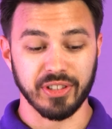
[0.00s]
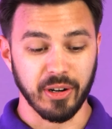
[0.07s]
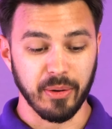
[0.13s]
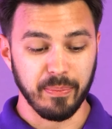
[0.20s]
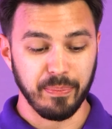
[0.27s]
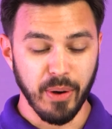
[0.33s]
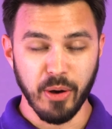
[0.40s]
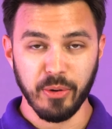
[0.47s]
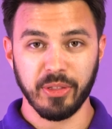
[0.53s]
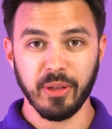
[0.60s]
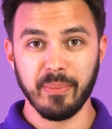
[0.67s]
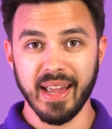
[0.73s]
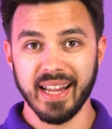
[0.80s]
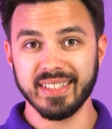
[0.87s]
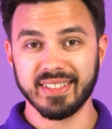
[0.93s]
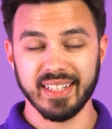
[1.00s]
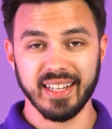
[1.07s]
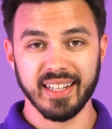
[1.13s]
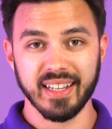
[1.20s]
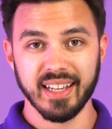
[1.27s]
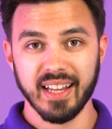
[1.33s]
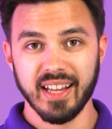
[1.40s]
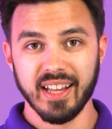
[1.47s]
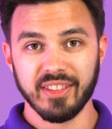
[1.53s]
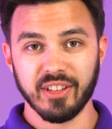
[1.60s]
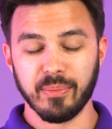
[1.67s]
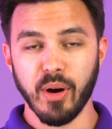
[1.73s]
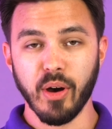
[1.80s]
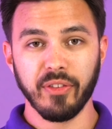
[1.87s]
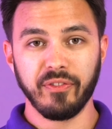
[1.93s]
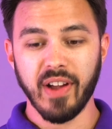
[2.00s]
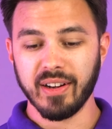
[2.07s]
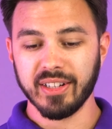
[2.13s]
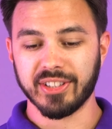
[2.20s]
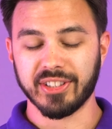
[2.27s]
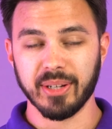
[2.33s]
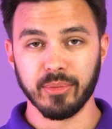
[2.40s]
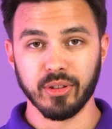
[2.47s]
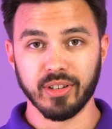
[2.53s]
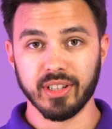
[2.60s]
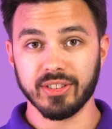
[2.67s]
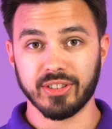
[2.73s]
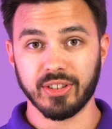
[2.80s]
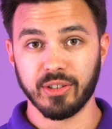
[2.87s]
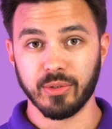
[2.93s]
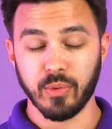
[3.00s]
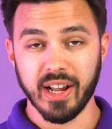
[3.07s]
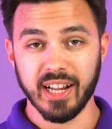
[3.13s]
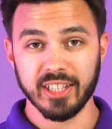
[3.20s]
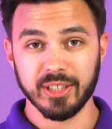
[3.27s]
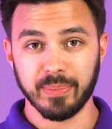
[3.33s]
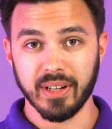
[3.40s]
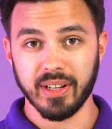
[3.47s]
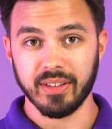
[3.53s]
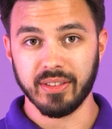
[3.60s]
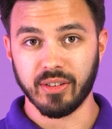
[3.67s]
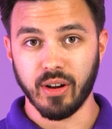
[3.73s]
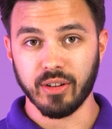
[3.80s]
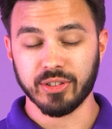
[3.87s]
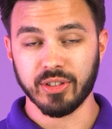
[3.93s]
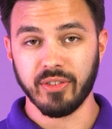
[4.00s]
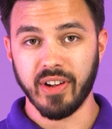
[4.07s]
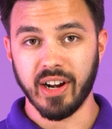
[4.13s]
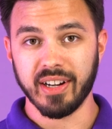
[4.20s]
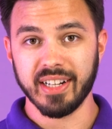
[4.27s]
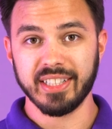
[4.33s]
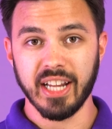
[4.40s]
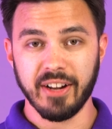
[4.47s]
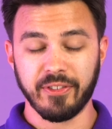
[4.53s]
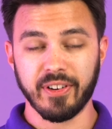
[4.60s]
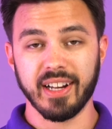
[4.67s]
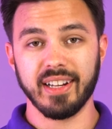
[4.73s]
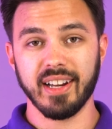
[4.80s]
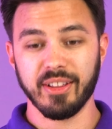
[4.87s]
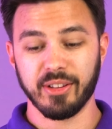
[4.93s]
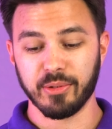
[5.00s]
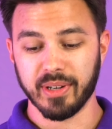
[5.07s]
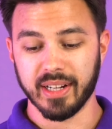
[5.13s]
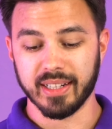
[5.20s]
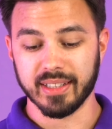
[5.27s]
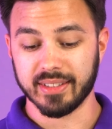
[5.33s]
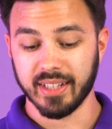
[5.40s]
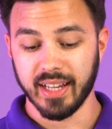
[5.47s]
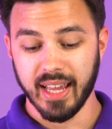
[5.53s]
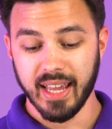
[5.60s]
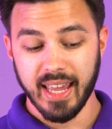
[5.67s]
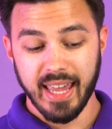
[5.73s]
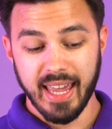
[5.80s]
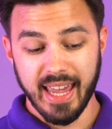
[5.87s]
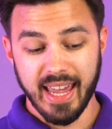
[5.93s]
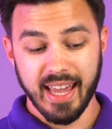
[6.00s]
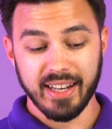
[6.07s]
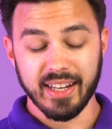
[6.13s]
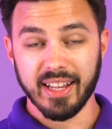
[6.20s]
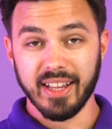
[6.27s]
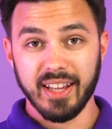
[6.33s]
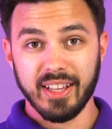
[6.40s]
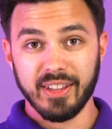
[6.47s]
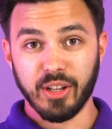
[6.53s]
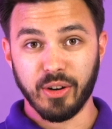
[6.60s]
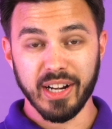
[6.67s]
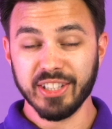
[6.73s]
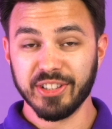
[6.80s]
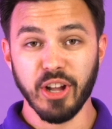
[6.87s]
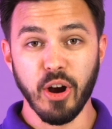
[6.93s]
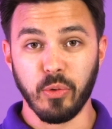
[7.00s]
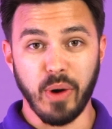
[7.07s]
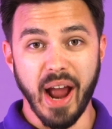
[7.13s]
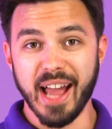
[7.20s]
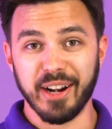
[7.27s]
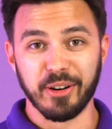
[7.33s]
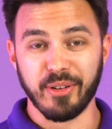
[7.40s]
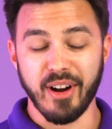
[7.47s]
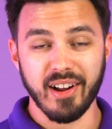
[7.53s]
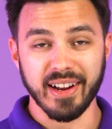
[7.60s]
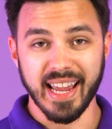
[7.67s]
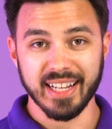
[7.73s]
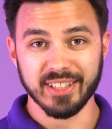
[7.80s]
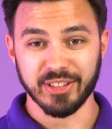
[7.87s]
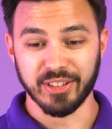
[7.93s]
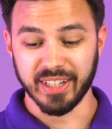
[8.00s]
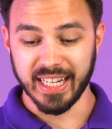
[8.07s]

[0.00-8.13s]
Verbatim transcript: They're both amazing. They're both very similar in certain ways, but they're also very different in other ways. And there is no right or wrong answer.